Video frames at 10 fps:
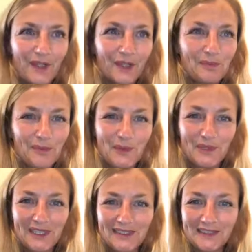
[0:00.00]
Good
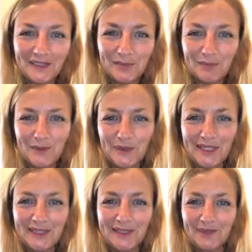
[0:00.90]
morning, good
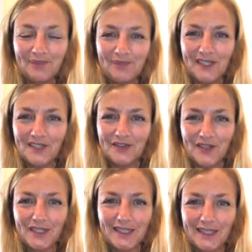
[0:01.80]
morning. It's
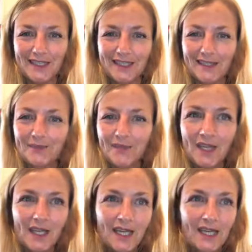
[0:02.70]
Friday.
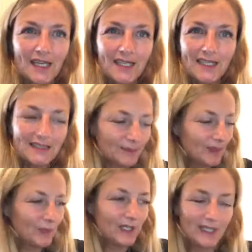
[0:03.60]
Uh, it's
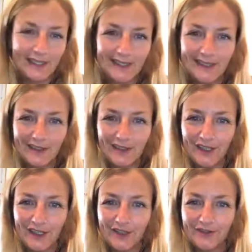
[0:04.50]
my weekly
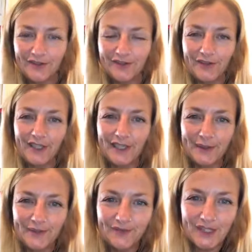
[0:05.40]
live
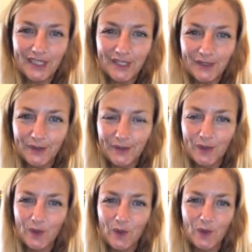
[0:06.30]
um, video
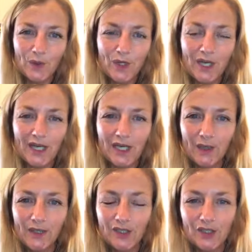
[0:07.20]
on a
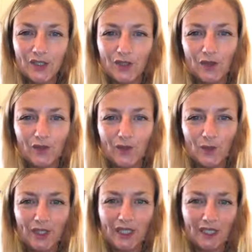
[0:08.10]
question of the
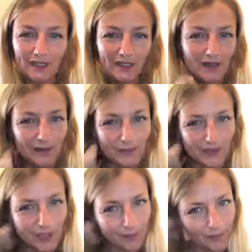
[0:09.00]
week that
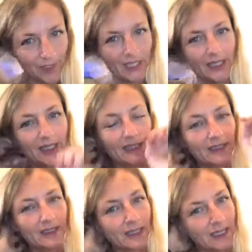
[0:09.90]
comes up
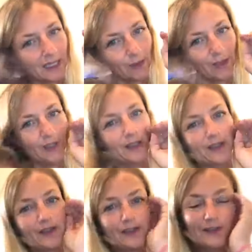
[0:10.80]
in
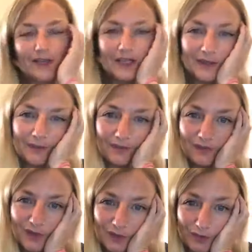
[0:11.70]
our
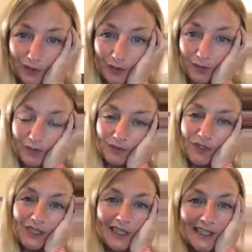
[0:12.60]
um, group,
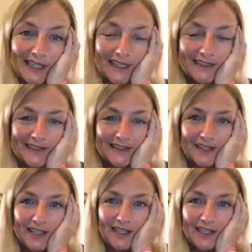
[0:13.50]
She Connects.